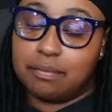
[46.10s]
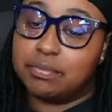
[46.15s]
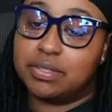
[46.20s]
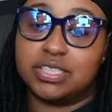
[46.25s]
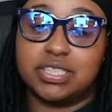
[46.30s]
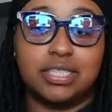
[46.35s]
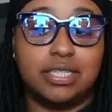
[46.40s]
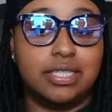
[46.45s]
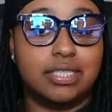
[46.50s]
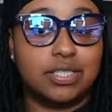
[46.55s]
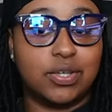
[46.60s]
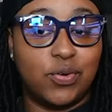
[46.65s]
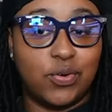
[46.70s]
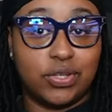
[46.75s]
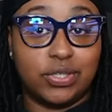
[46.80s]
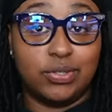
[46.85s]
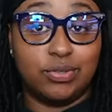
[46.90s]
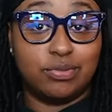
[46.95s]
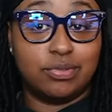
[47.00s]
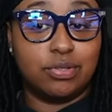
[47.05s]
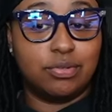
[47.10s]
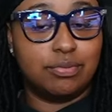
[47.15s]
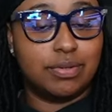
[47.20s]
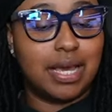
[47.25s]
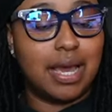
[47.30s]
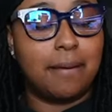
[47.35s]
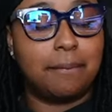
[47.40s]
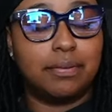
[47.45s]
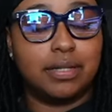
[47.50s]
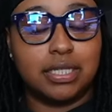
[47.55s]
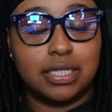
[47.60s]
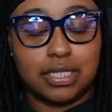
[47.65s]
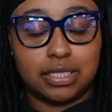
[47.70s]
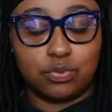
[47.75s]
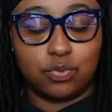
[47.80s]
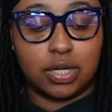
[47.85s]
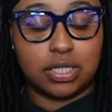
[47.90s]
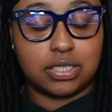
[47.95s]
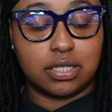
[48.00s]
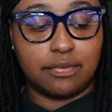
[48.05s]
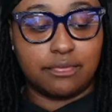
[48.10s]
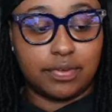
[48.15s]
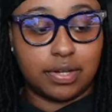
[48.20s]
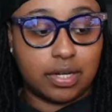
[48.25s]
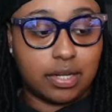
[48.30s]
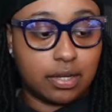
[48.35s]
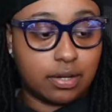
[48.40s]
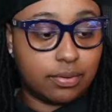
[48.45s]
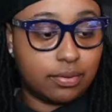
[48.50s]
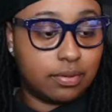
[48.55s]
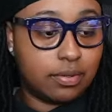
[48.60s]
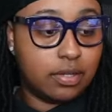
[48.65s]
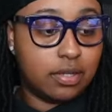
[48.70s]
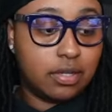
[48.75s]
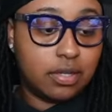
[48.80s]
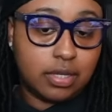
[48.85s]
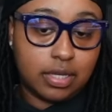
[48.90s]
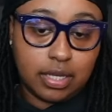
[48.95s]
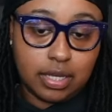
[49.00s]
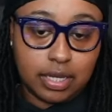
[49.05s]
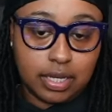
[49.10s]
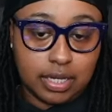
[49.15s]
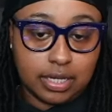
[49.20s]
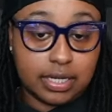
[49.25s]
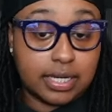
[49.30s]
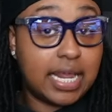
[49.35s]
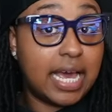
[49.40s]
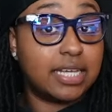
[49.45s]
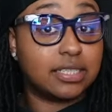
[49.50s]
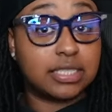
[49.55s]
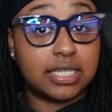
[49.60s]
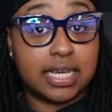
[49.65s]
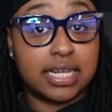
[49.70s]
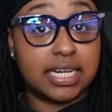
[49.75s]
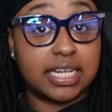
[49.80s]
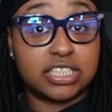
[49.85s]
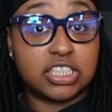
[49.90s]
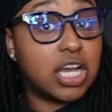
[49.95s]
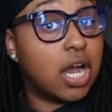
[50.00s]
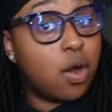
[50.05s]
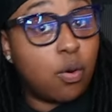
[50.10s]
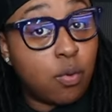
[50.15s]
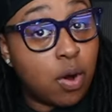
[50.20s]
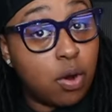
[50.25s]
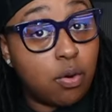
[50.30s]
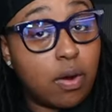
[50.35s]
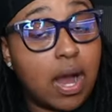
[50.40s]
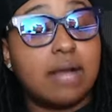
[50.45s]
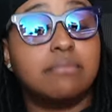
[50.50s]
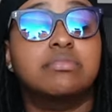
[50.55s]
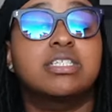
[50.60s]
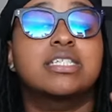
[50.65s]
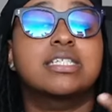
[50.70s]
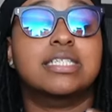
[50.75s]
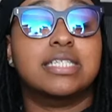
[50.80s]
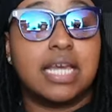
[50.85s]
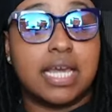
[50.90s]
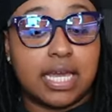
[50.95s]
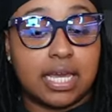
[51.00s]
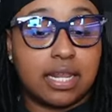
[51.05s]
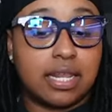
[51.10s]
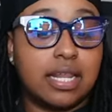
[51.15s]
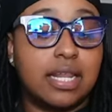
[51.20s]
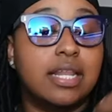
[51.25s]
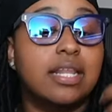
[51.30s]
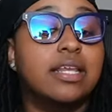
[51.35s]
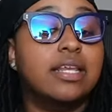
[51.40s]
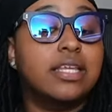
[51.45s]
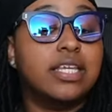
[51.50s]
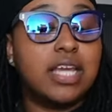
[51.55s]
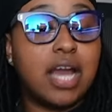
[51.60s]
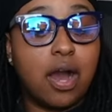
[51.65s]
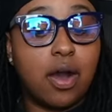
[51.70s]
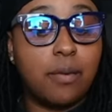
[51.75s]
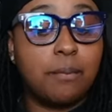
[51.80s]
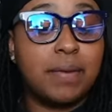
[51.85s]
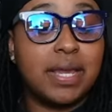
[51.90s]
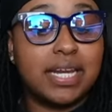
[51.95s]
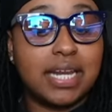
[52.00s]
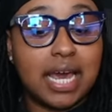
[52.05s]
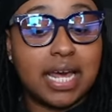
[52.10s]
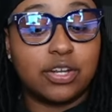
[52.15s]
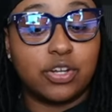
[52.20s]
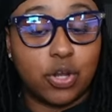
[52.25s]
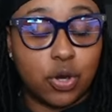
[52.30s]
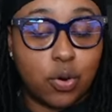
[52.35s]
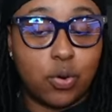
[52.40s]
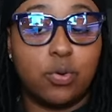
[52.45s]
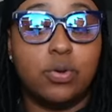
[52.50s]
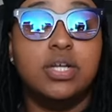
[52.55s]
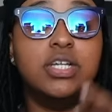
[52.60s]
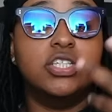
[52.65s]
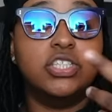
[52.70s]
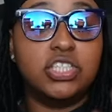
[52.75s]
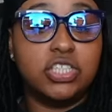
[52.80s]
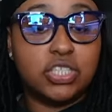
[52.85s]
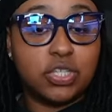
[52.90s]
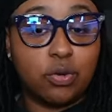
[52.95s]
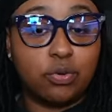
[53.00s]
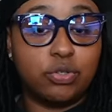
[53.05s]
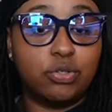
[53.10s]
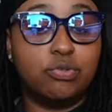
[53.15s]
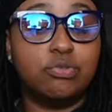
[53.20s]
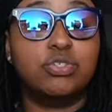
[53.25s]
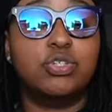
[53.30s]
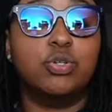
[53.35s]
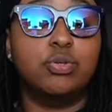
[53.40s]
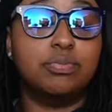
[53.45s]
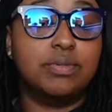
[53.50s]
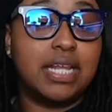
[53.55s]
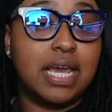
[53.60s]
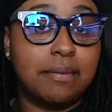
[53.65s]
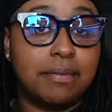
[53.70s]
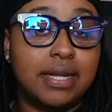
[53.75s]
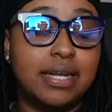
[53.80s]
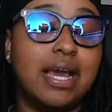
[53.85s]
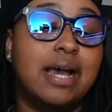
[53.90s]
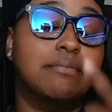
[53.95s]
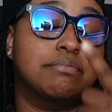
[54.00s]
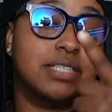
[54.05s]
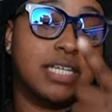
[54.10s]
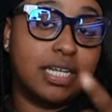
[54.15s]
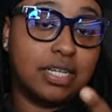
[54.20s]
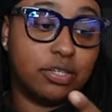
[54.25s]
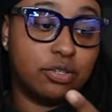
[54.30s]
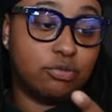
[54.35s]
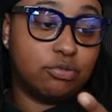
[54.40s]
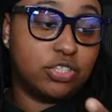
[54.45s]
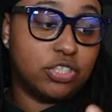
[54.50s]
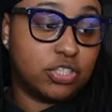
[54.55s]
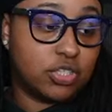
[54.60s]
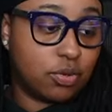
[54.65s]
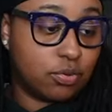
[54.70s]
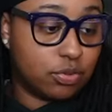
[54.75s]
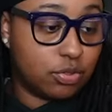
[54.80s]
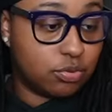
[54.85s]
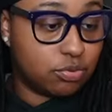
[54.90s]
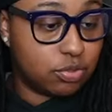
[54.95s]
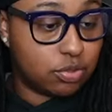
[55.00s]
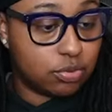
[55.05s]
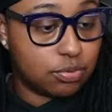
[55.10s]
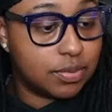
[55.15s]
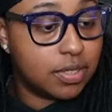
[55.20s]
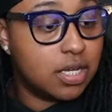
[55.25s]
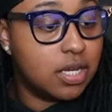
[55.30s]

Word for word: but she is on YouTube now. Please watch her video, and not saying that y'all won't. I'm just saying y'all may not know she's on YouTube. Damn it. I'm telling you, she's on YouTube.